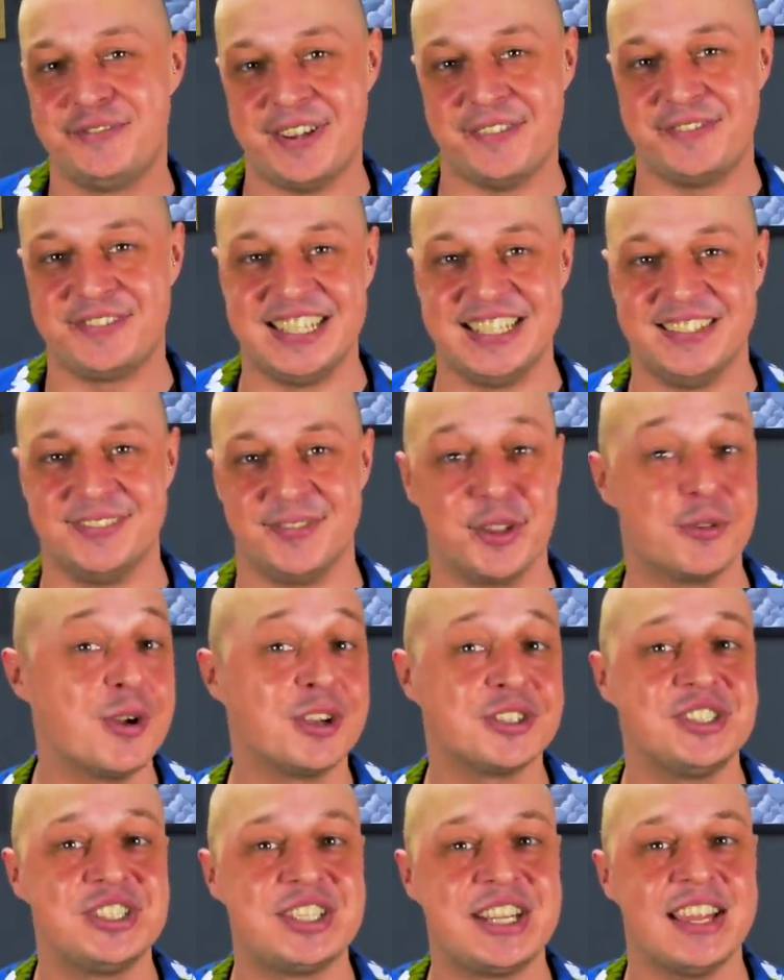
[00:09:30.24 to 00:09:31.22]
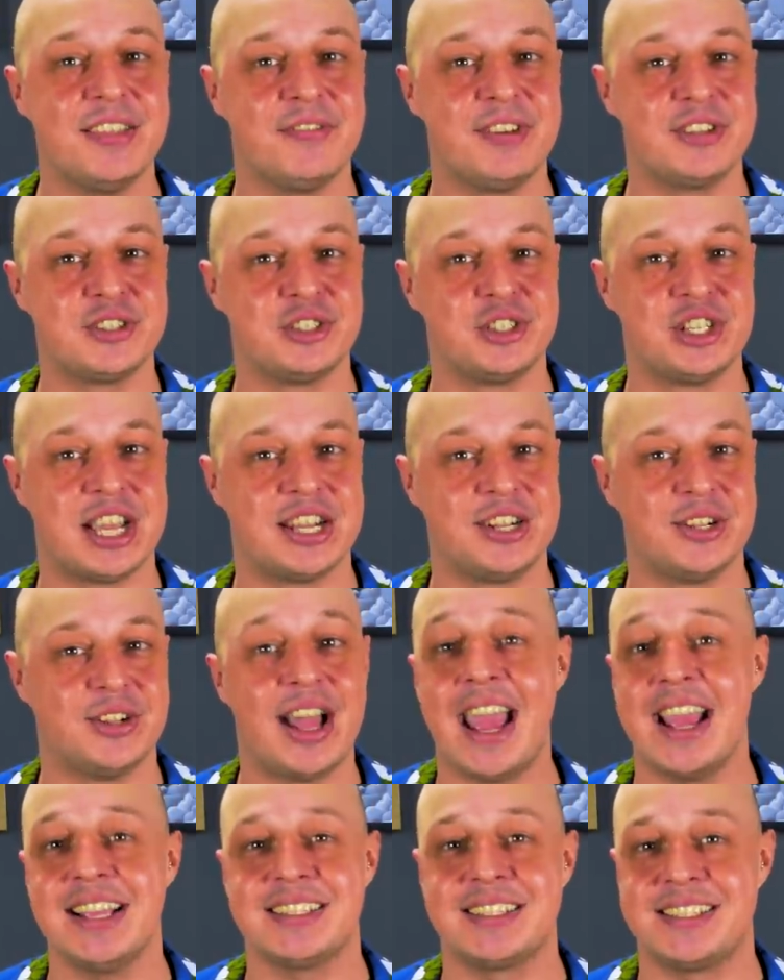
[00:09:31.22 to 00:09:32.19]
fifteen, the Russian television channel
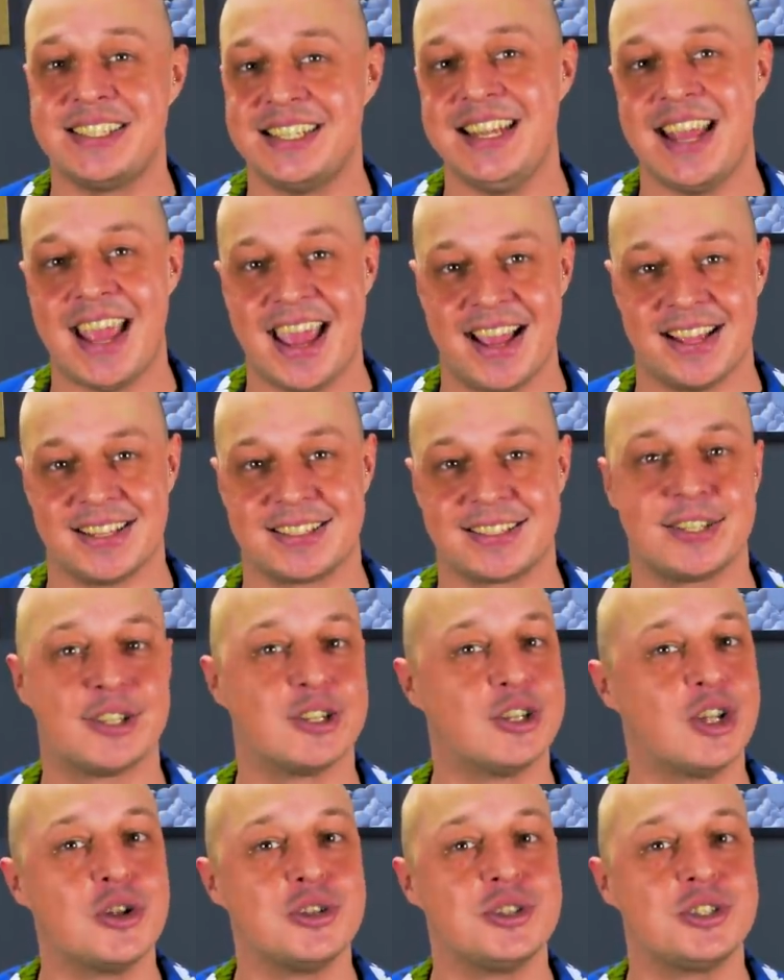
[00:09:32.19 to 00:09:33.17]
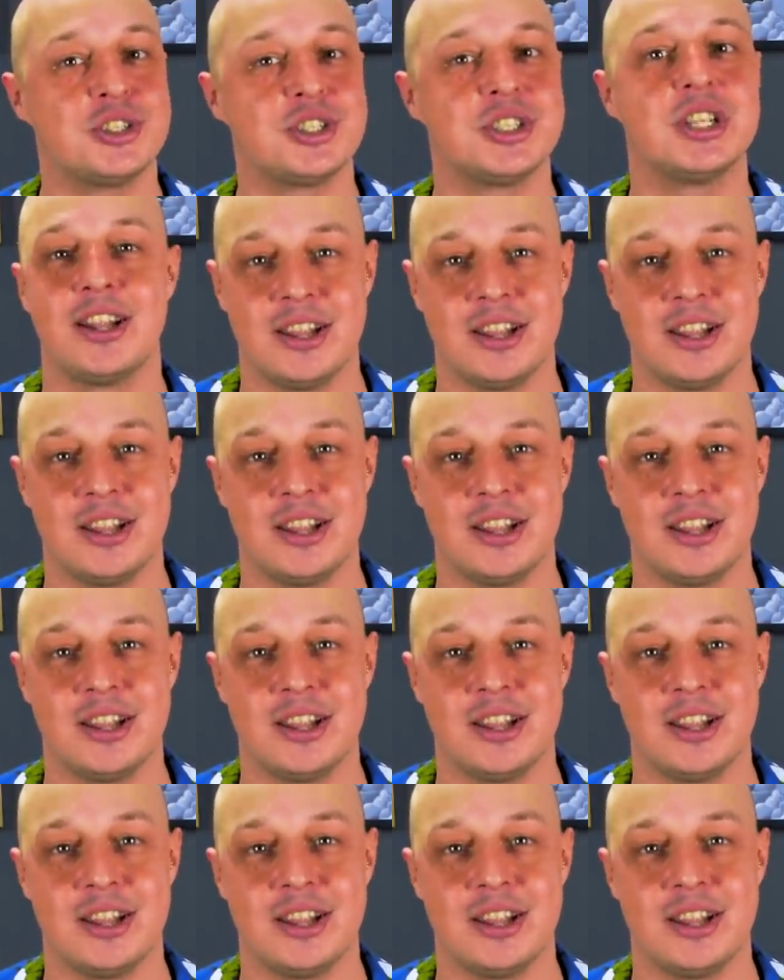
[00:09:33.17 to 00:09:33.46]
S T S launched